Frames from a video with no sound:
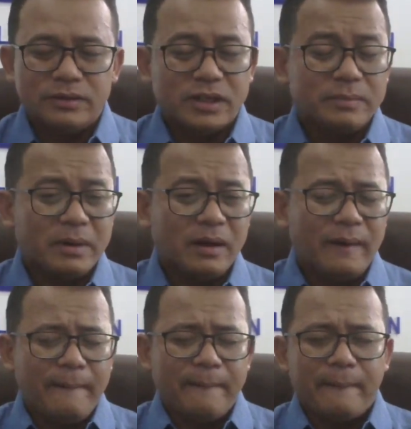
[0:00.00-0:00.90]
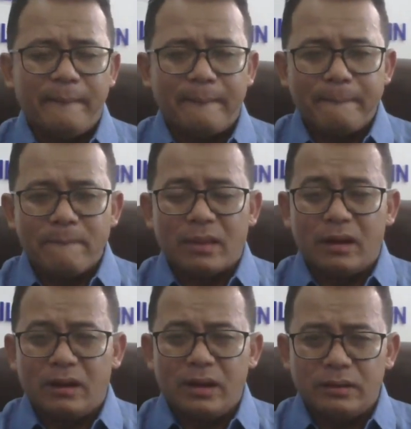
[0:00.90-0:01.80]
Satinma. So
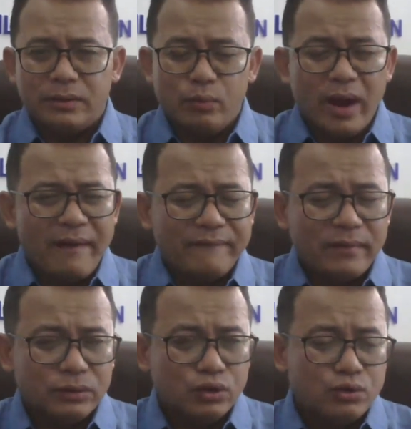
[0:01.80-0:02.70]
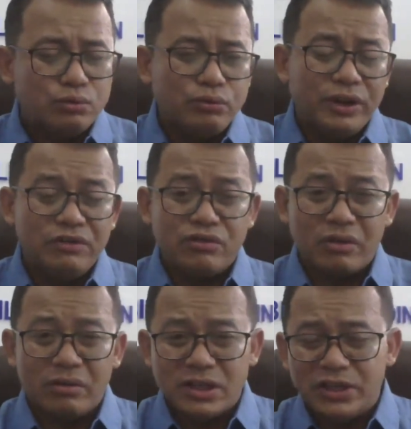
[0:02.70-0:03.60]
we have two
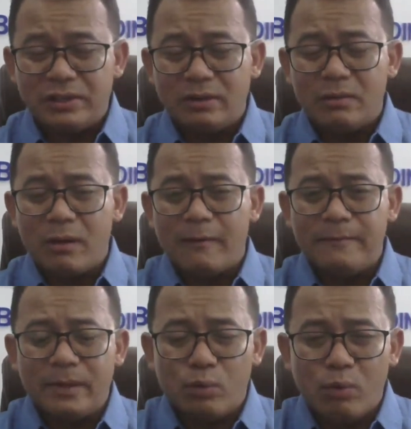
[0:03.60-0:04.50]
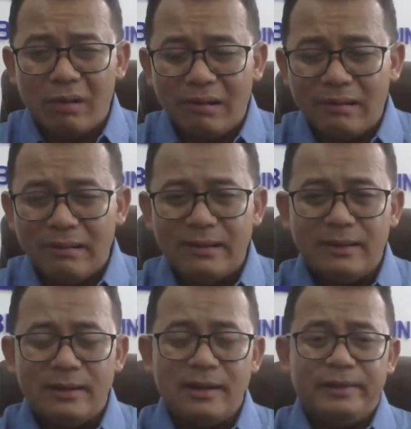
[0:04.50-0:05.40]
introduction of the world
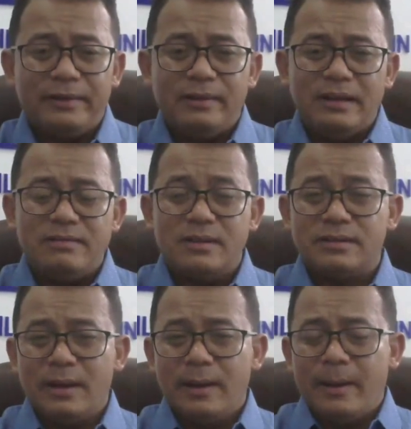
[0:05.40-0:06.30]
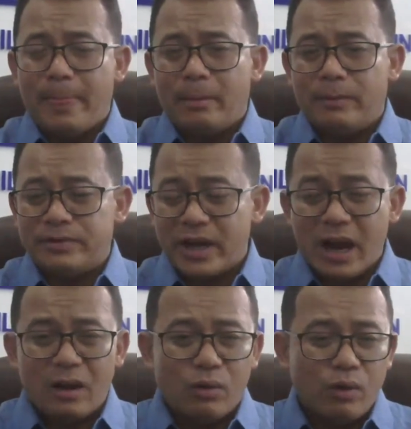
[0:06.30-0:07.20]
leaders,
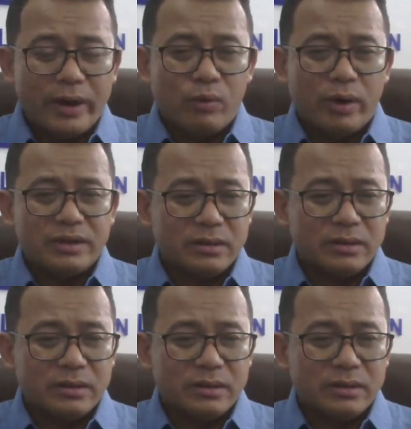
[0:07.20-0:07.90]
Chagalo, and one